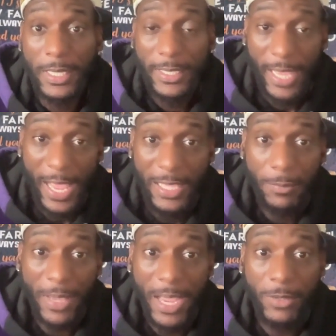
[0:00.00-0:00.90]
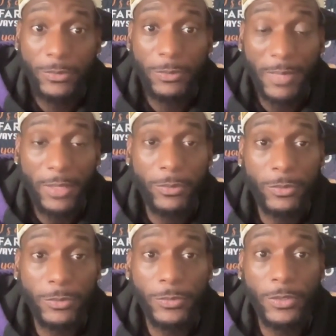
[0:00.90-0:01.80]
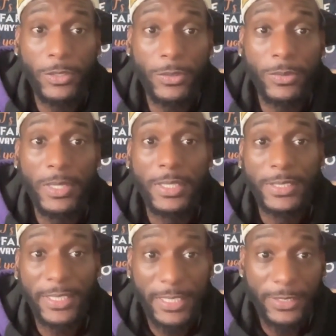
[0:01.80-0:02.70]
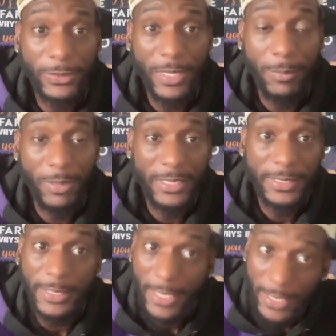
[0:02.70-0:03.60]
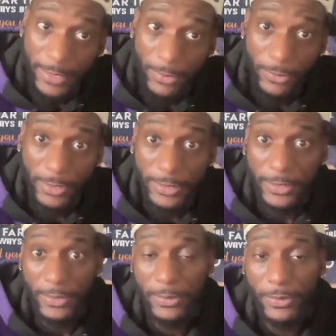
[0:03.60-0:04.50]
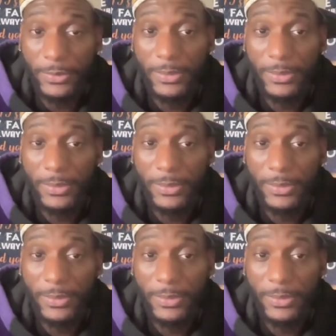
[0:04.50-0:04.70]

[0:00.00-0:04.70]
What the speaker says: the higher power will make room for you to get you that blessing that he know you deserve.